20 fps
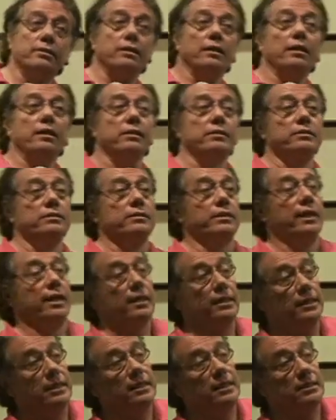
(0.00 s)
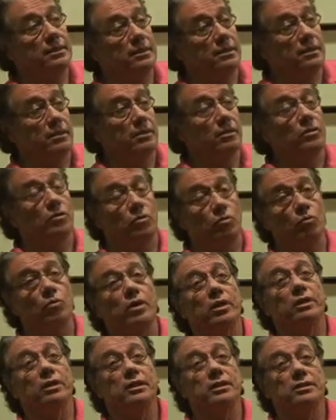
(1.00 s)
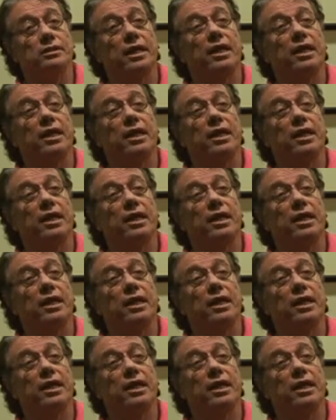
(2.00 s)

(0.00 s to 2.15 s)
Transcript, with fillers: Uh, and he's the one that